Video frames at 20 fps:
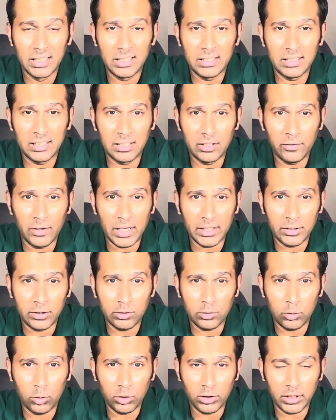Legal
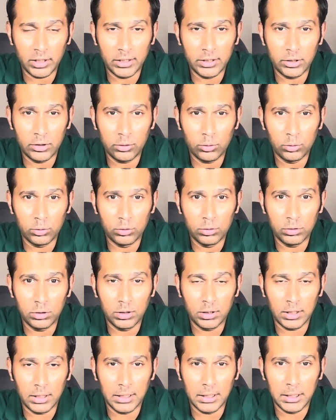factors look into
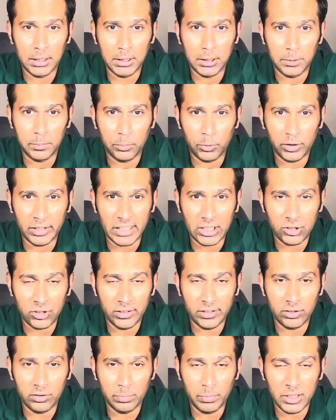
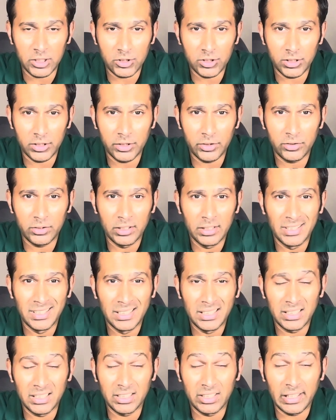protectionist measures,
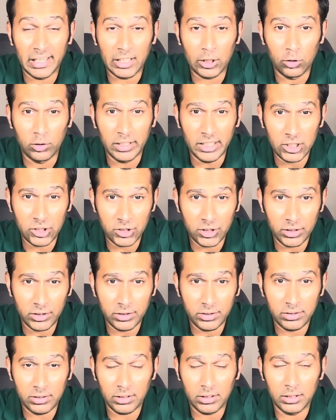
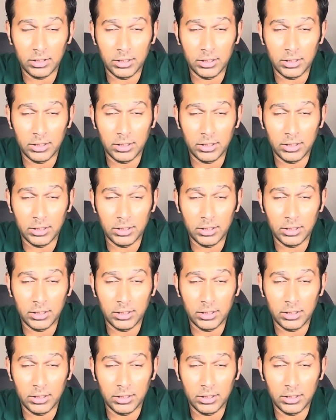regulations,